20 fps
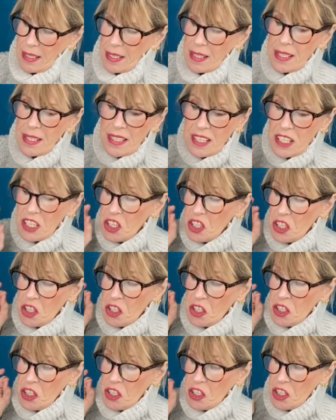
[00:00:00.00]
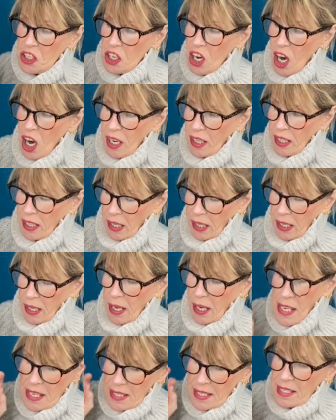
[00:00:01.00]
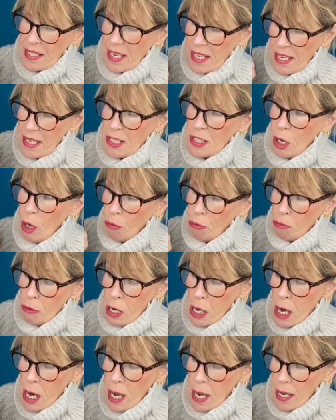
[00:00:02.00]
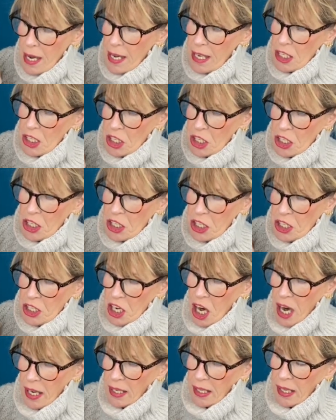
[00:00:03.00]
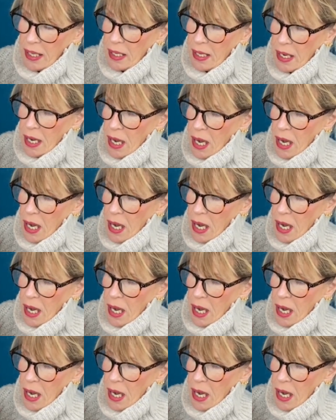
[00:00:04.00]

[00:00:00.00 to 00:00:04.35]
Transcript: This is shocking. This is really shocking.